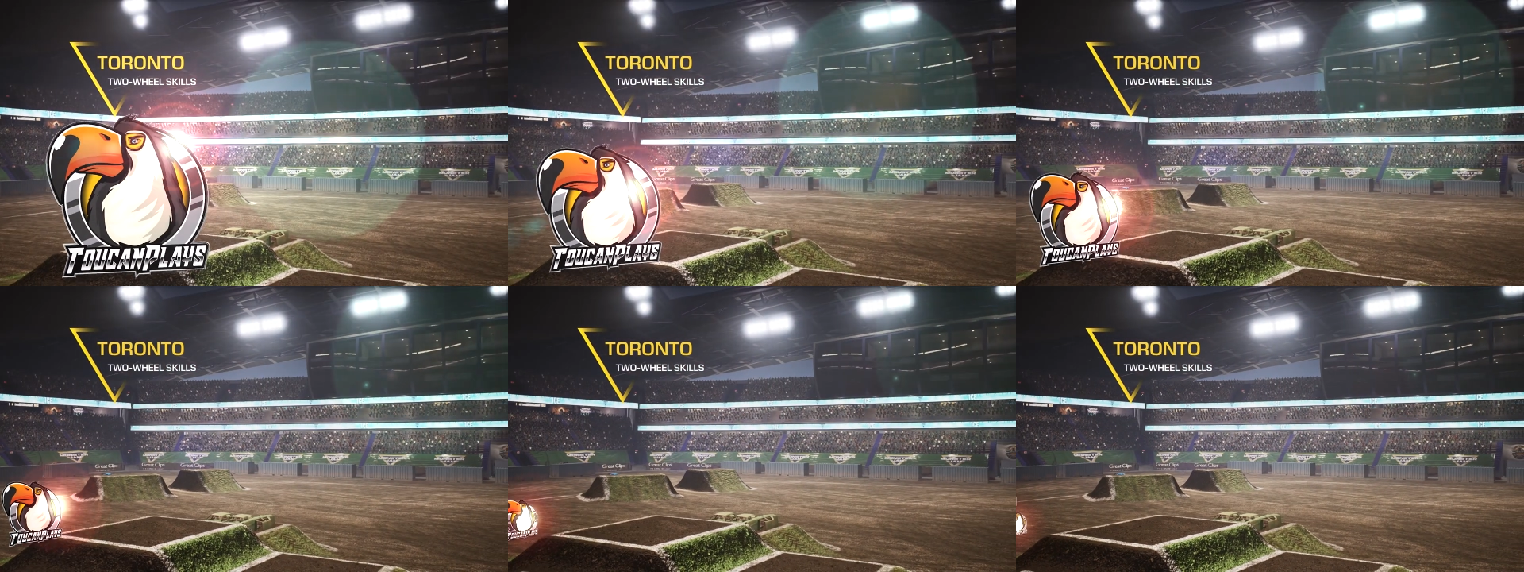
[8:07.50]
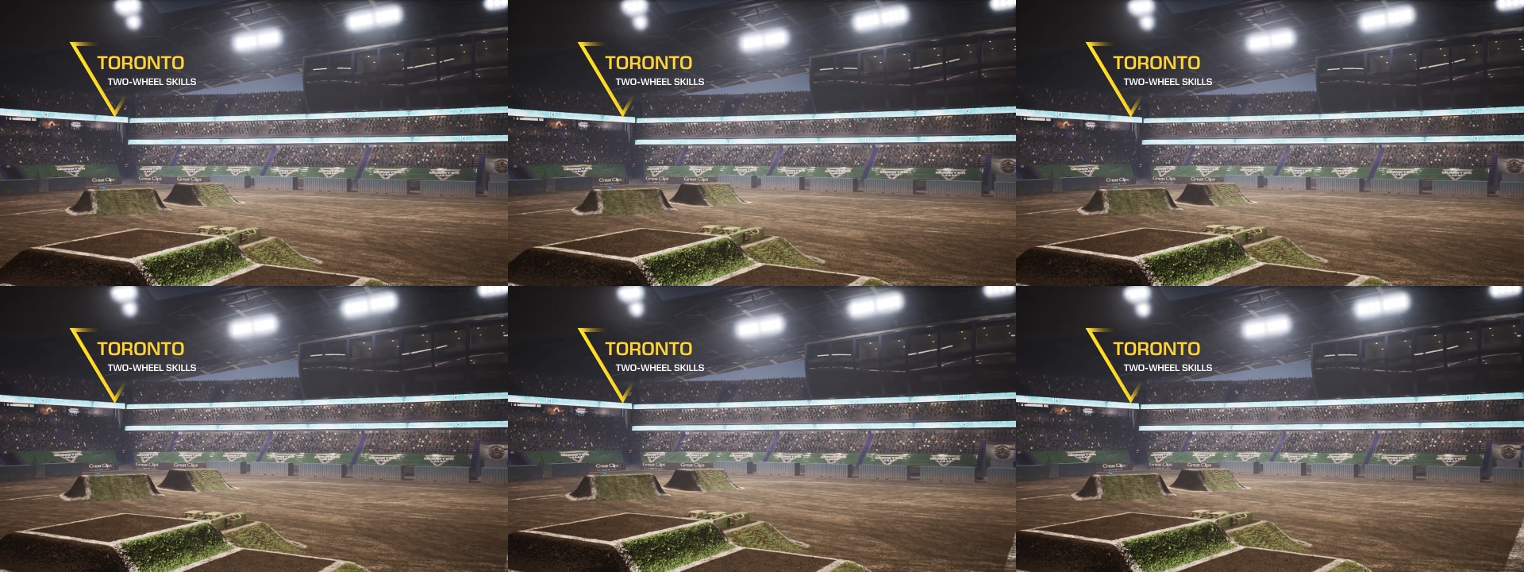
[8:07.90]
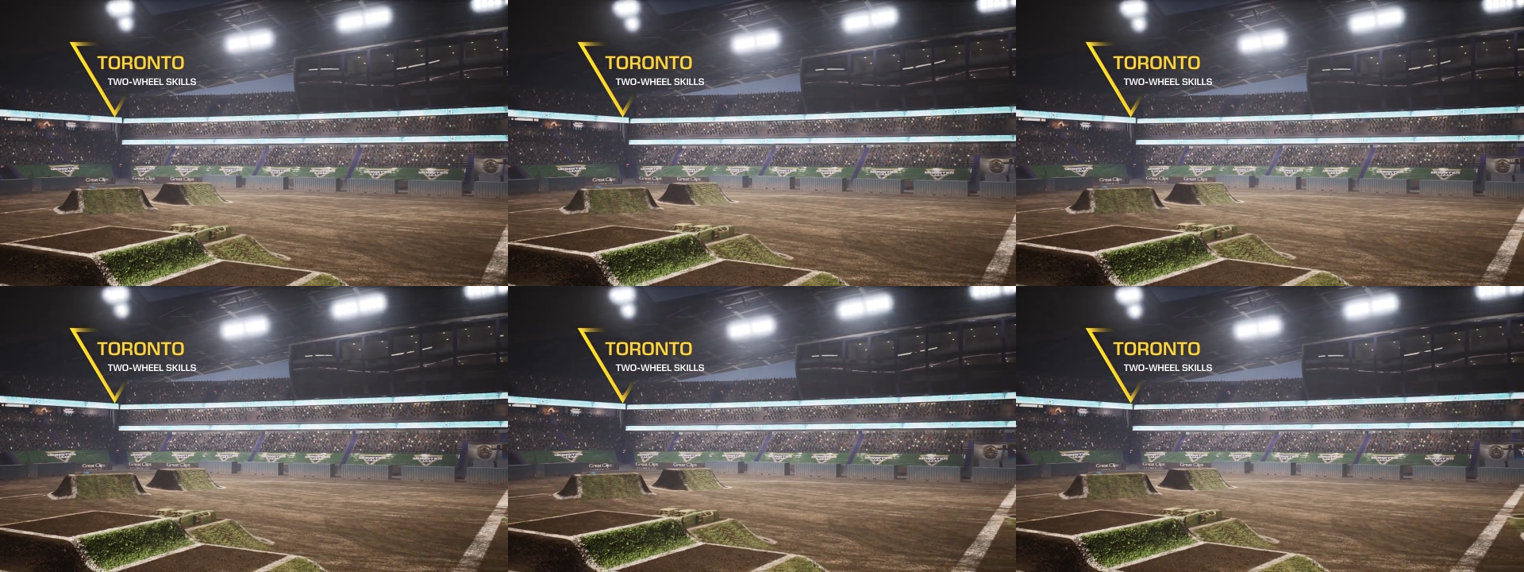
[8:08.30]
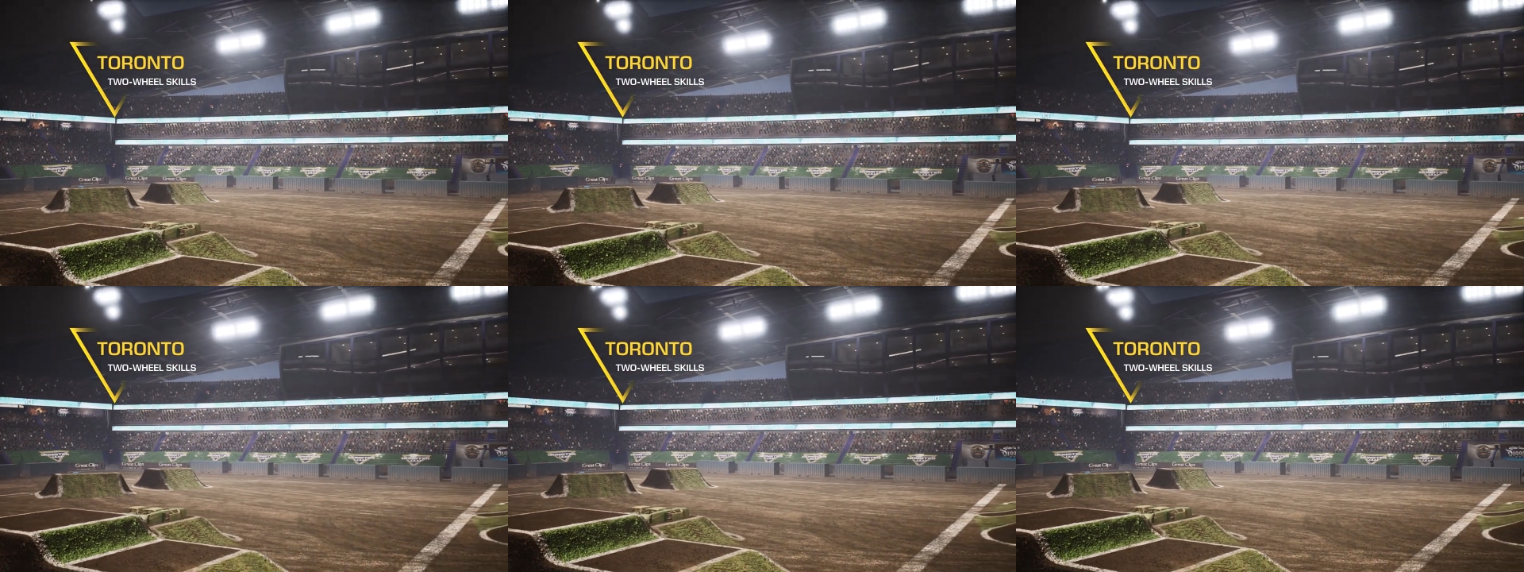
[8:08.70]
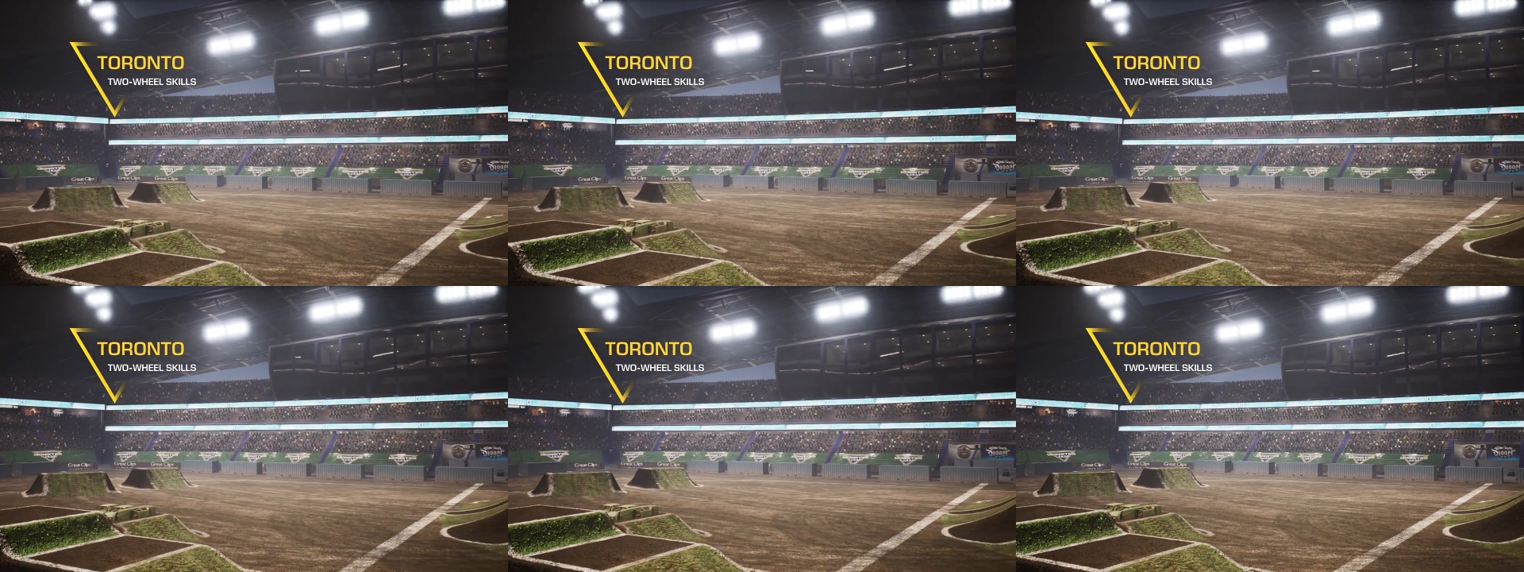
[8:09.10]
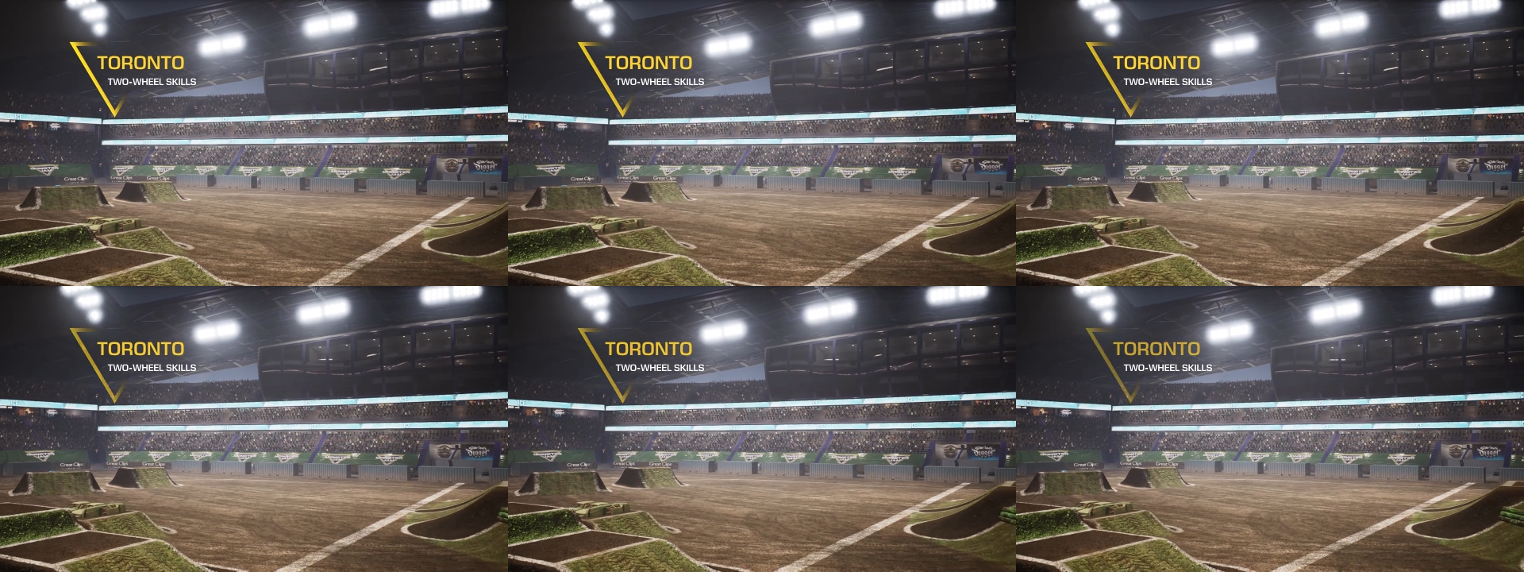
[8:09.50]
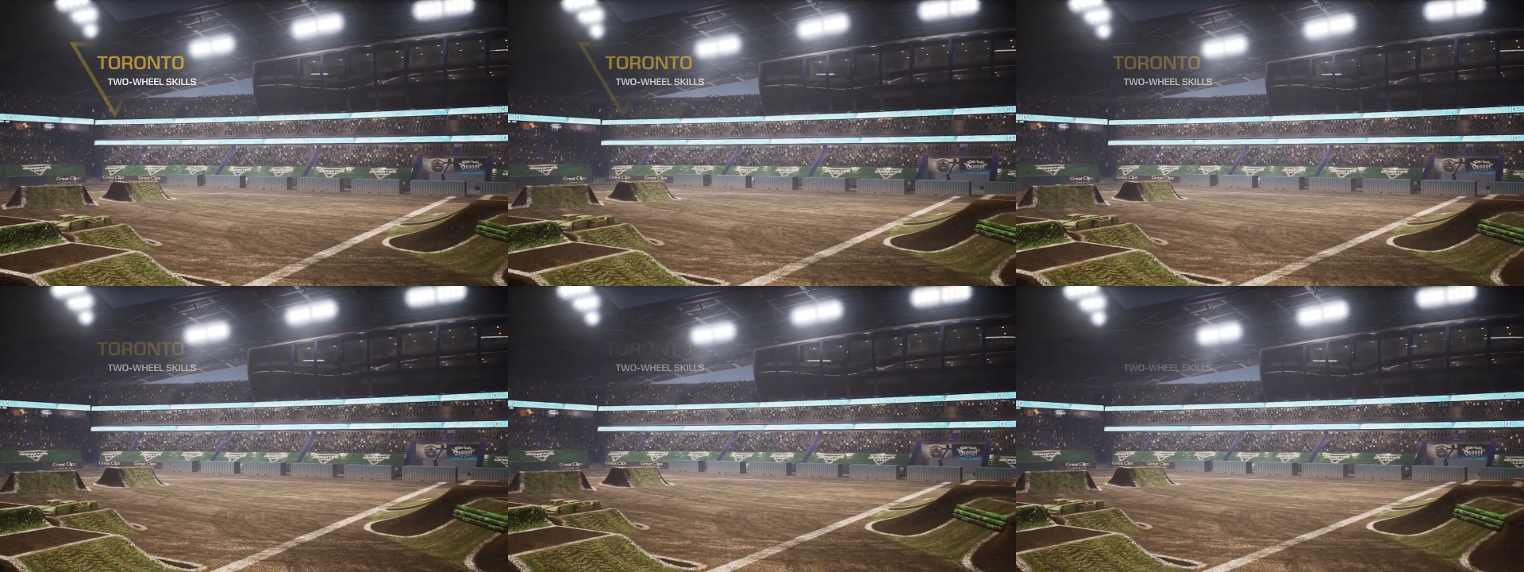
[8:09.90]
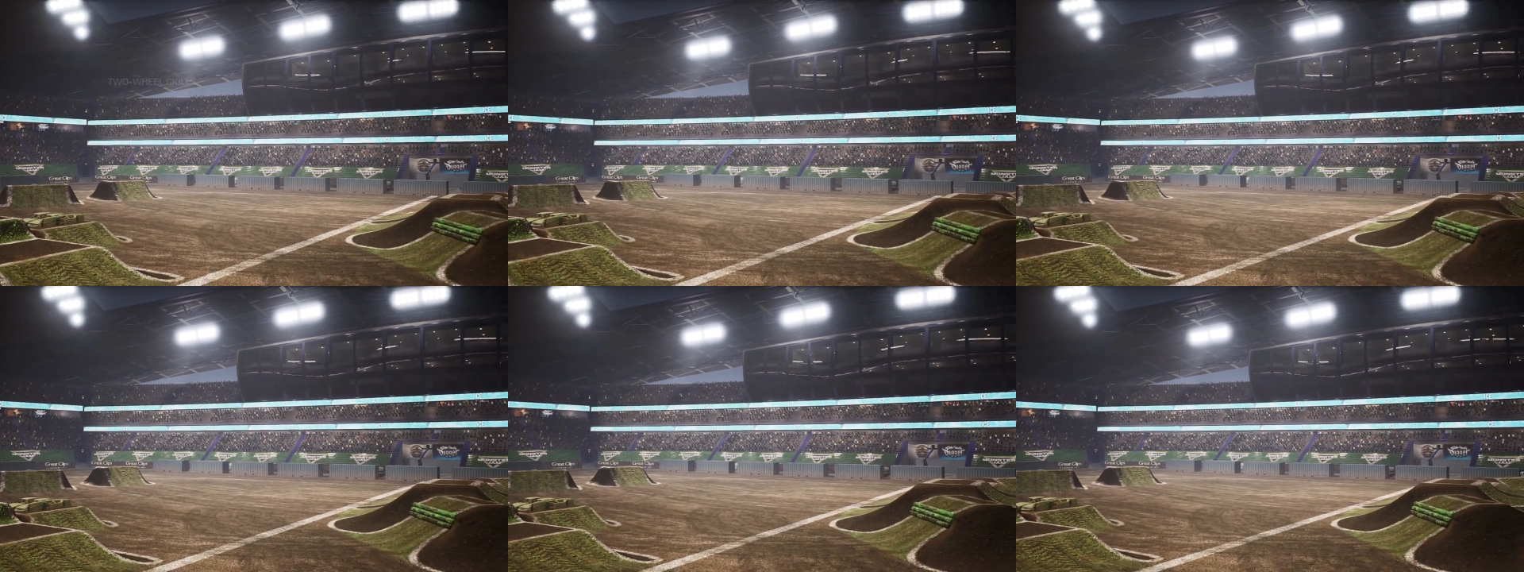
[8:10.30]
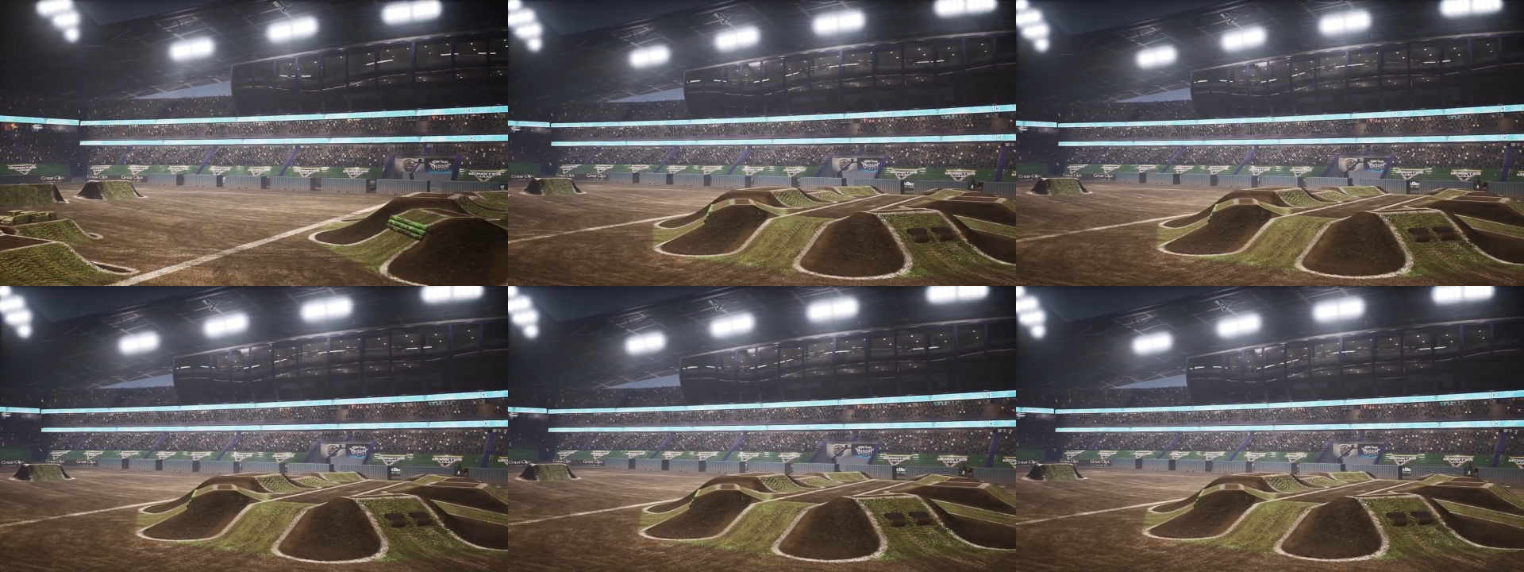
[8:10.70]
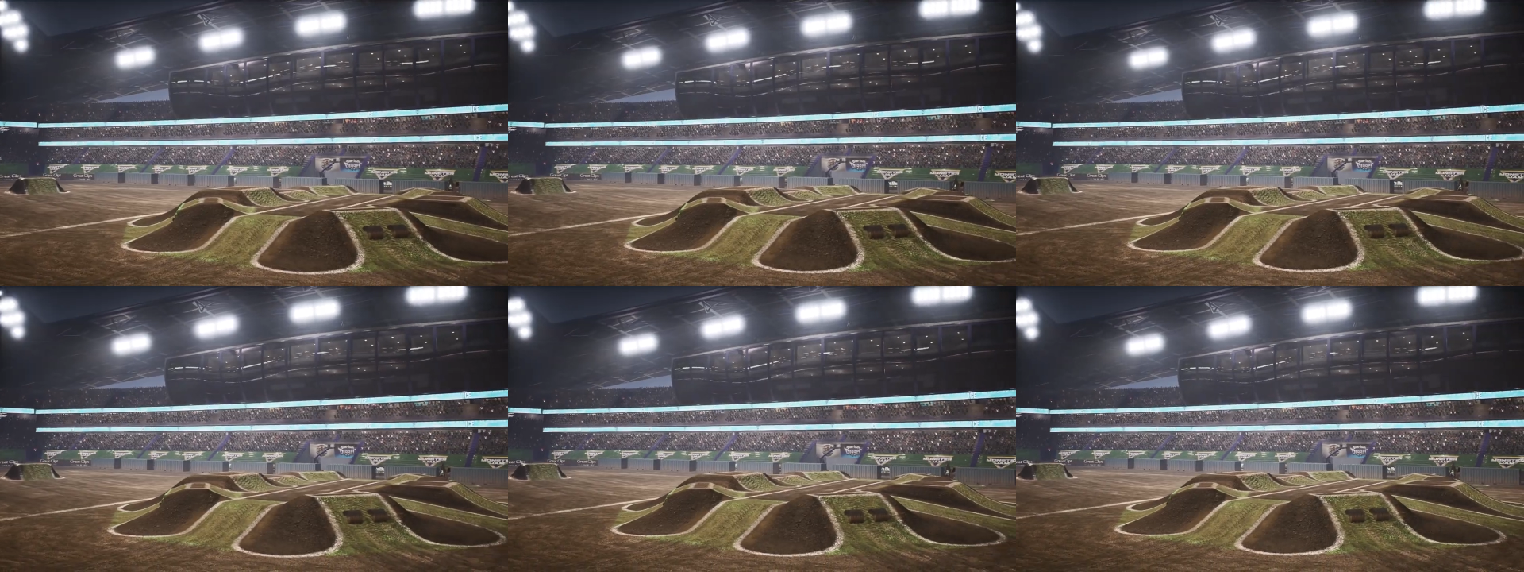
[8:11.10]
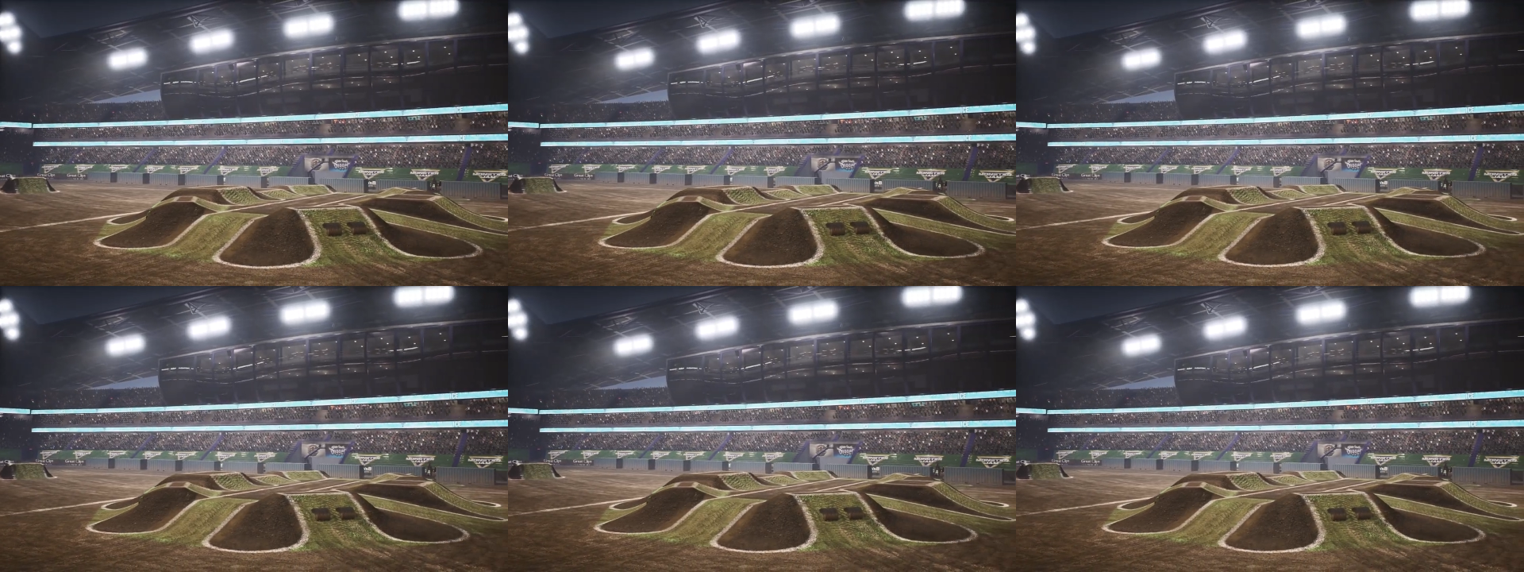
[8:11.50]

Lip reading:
(no speaker visible)